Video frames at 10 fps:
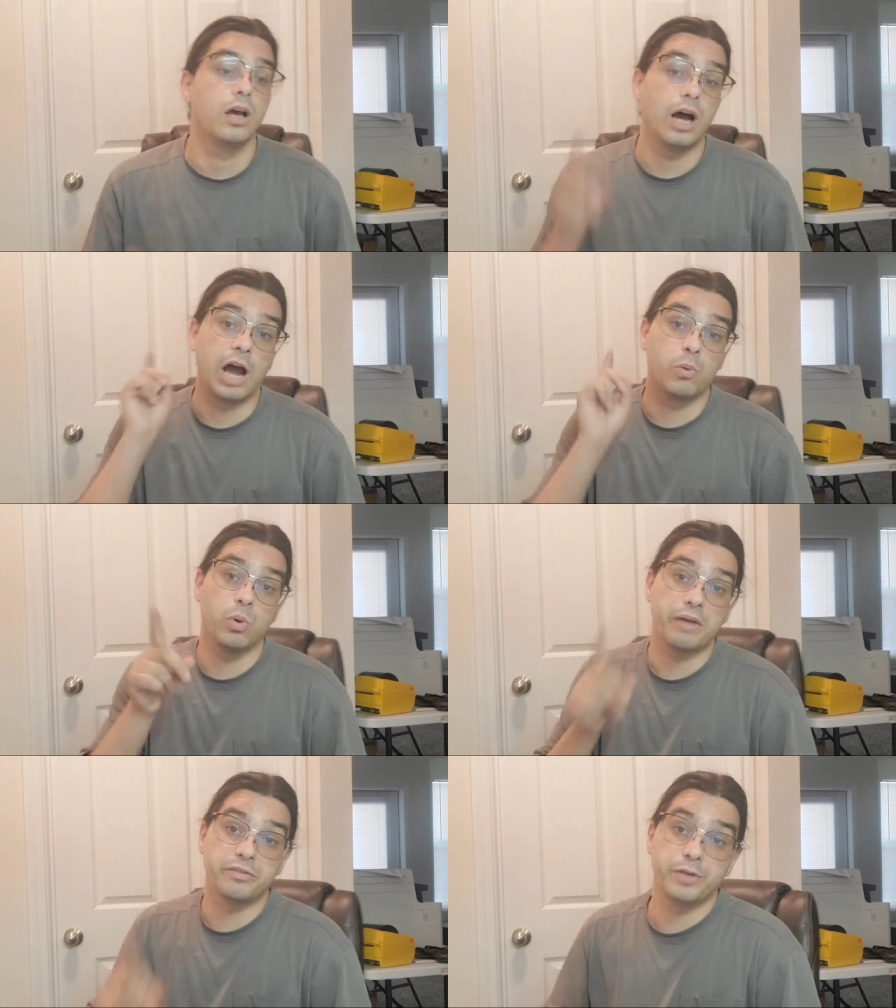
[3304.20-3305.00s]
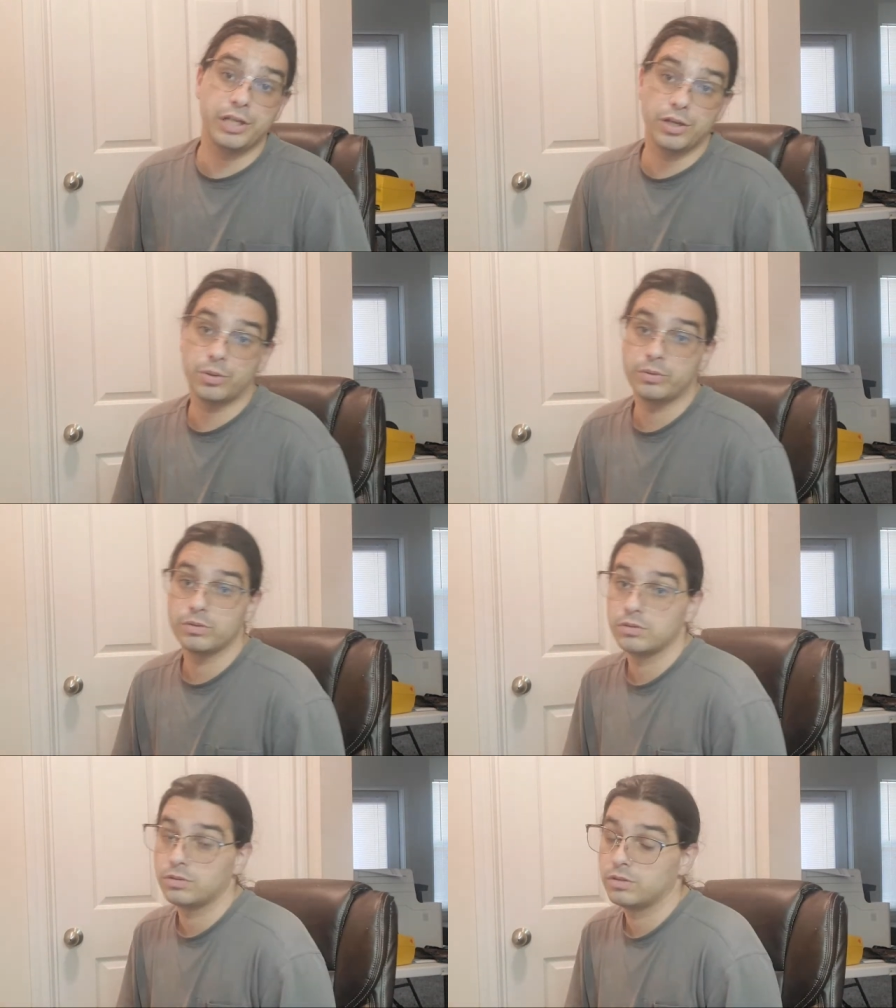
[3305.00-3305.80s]
I will have a video,
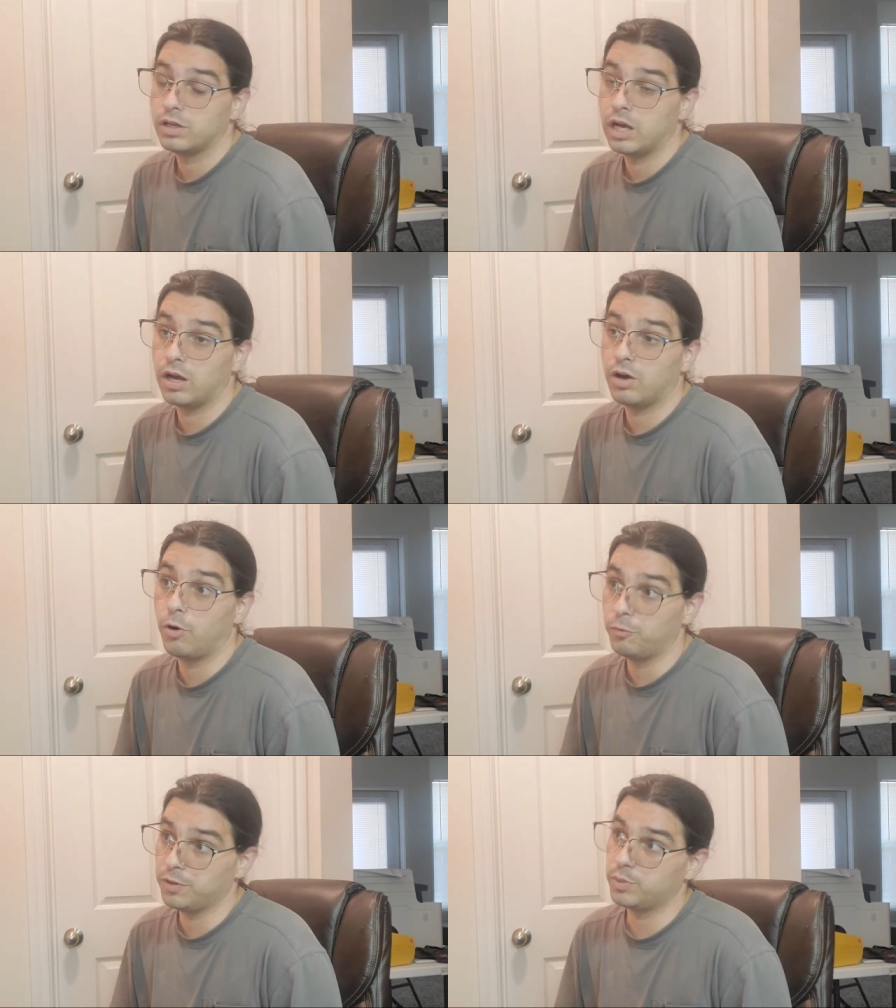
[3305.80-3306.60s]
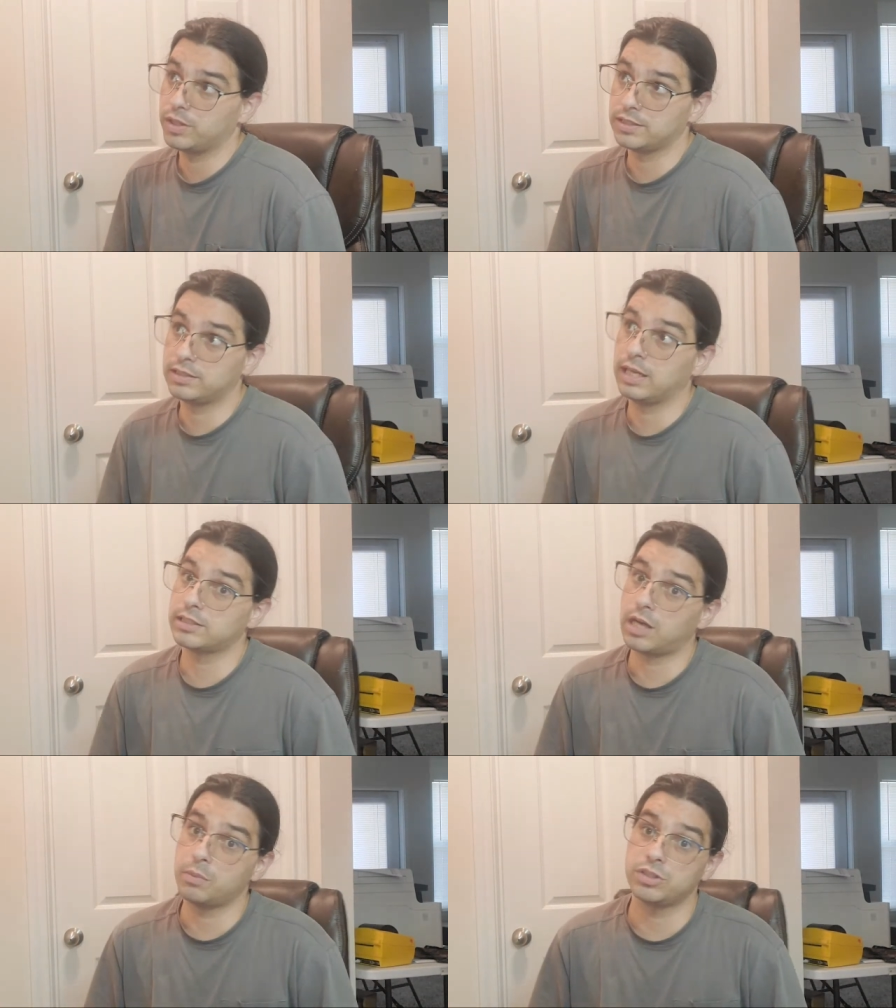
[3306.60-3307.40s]
hopefully with this
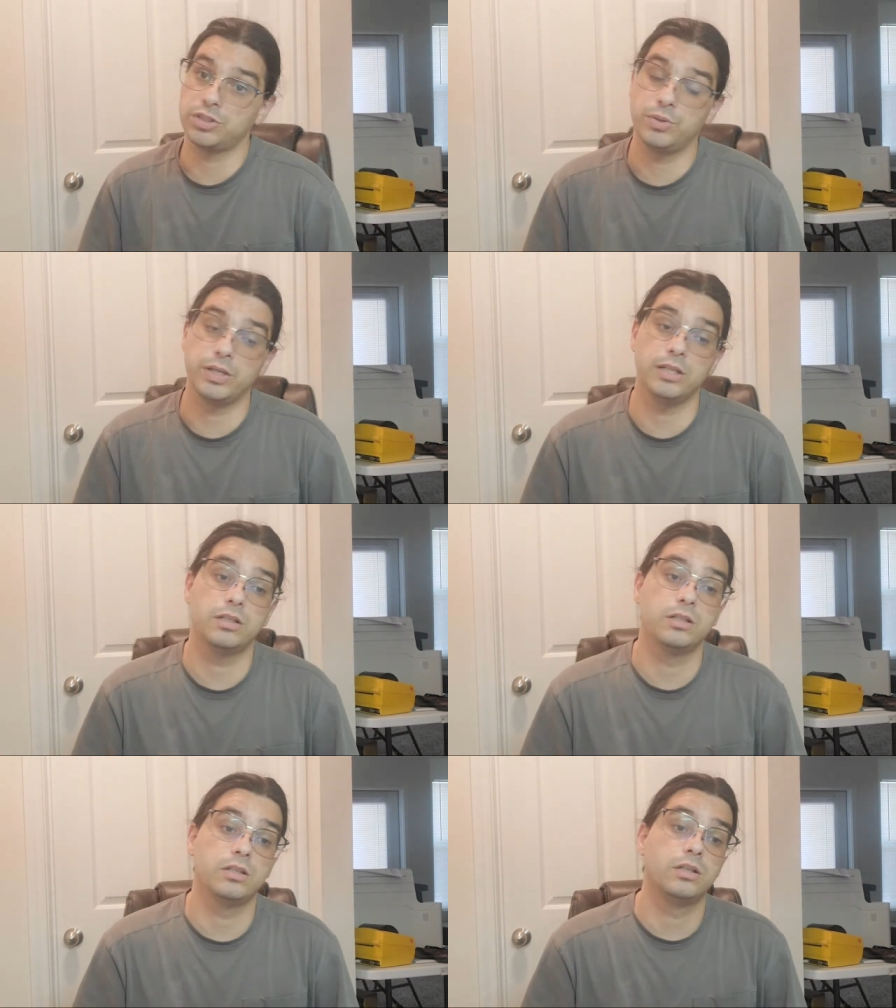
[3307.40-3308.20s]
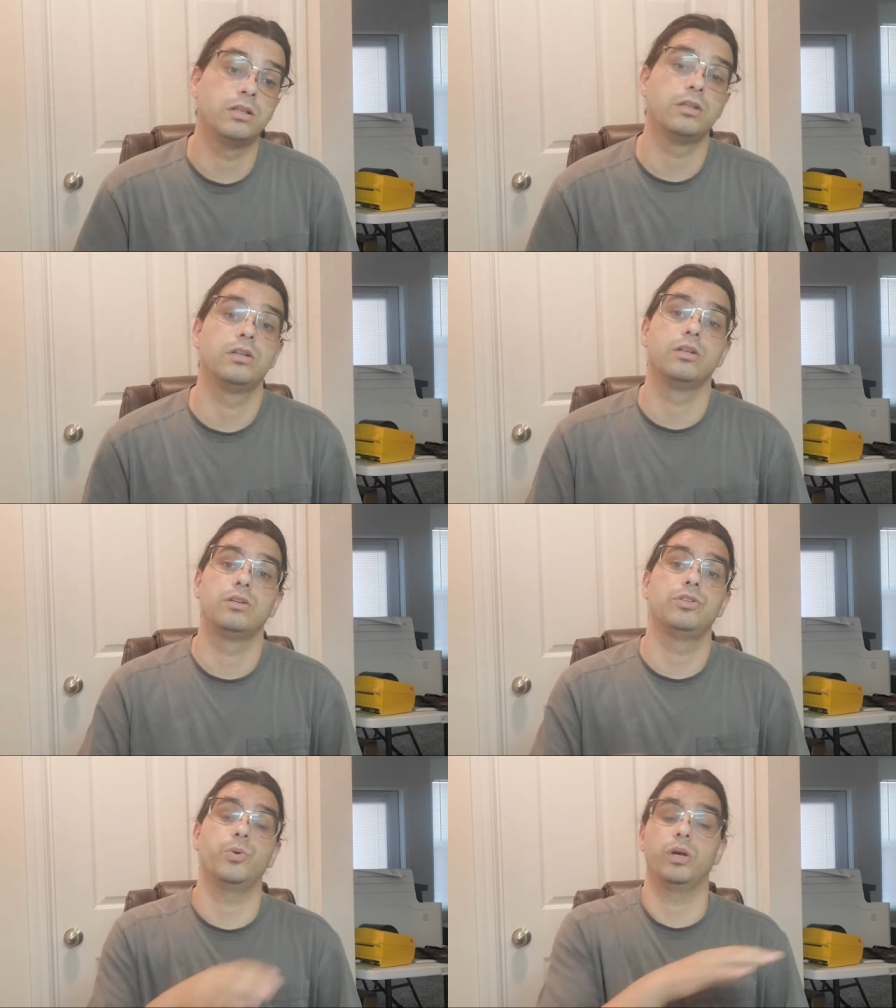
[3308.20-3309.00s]
next coming student,
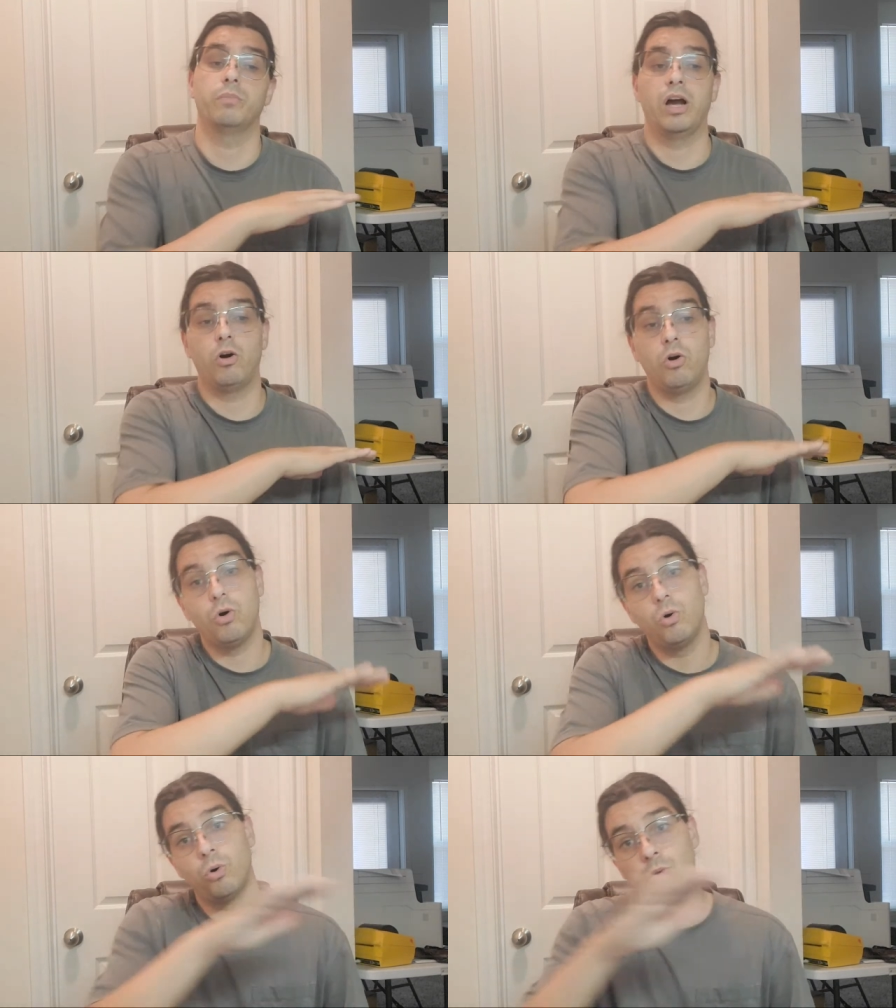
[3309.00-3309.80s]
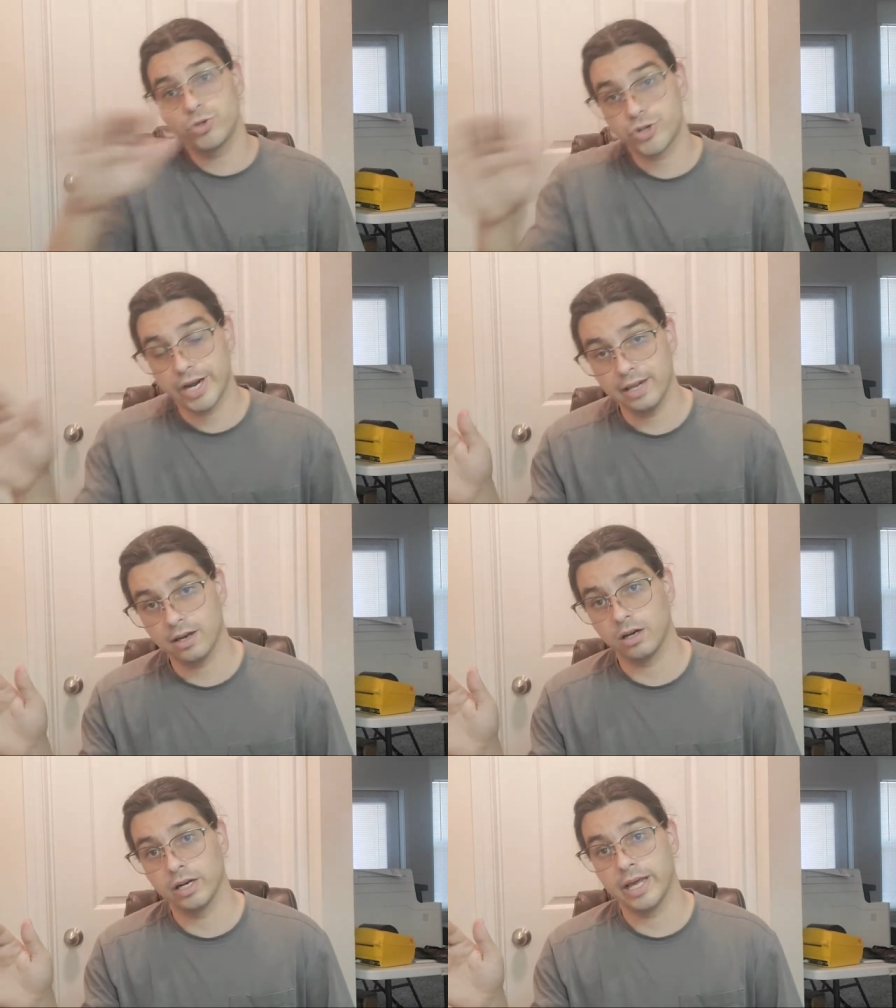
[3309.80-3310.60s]
doing my whole training
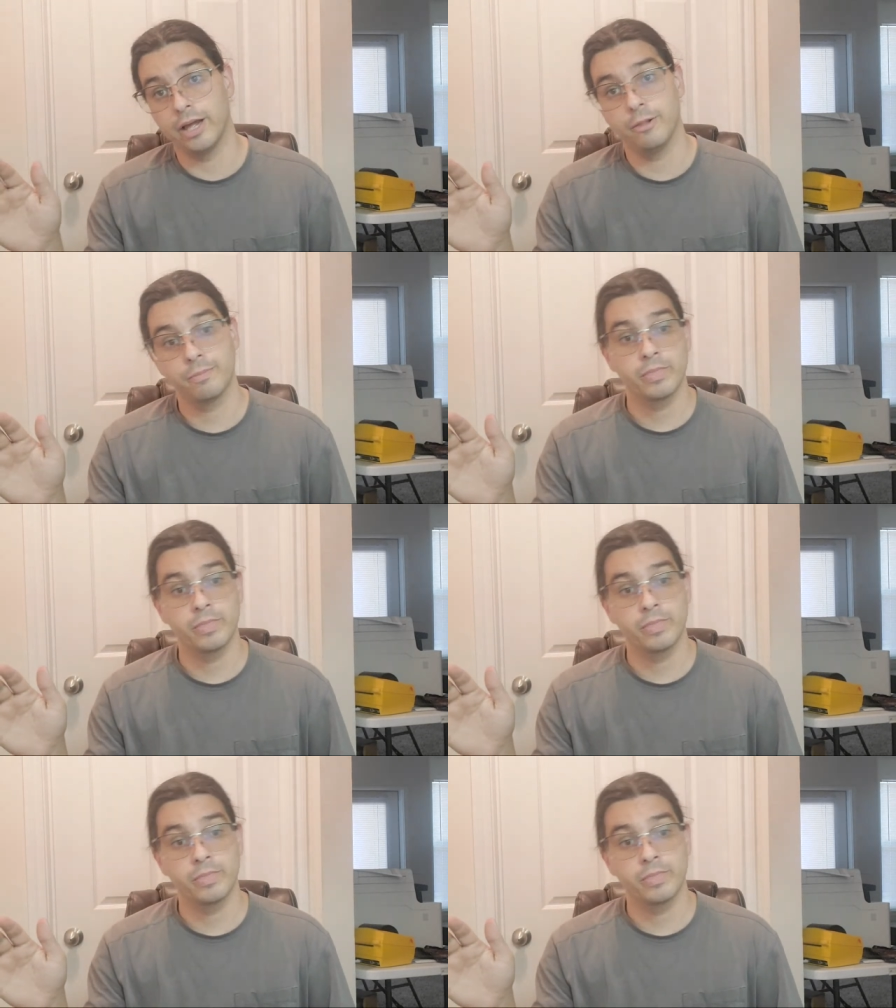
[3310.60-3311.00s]
on that.